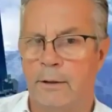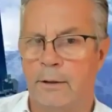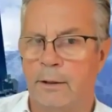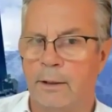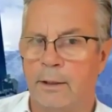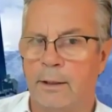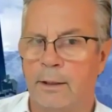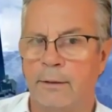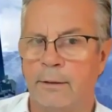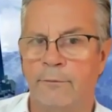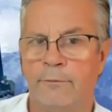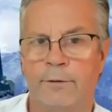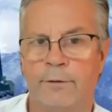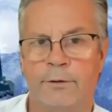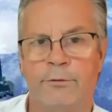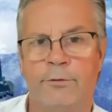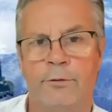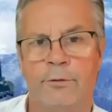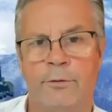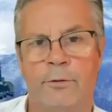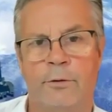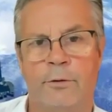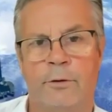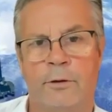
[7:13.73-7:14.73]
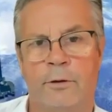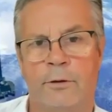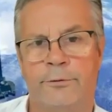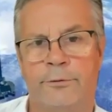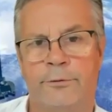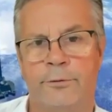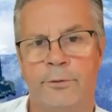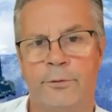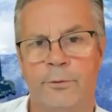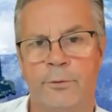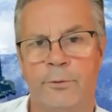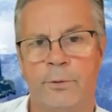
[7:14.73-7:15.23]
I'll invite you all
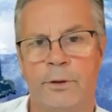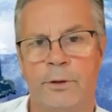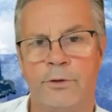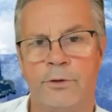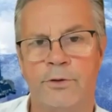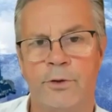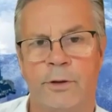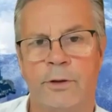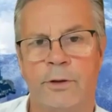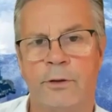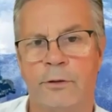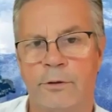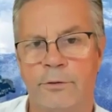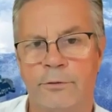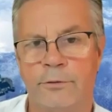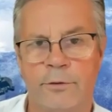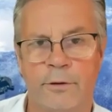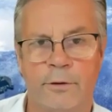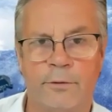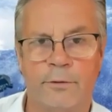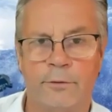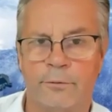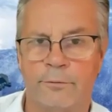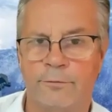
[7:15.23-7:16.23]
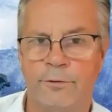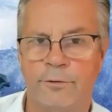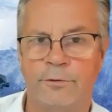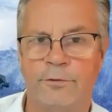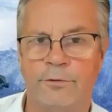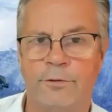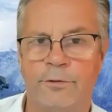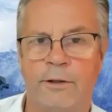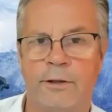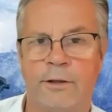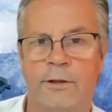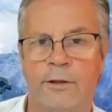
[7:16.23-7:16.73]
to join us, either
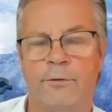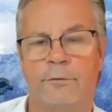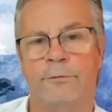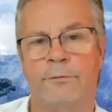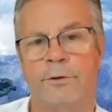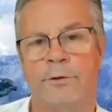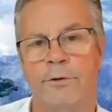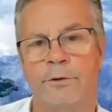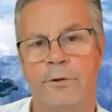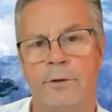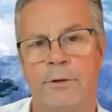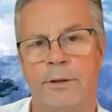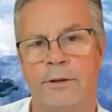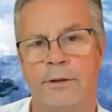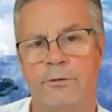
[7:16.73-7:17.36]
physically or virtually.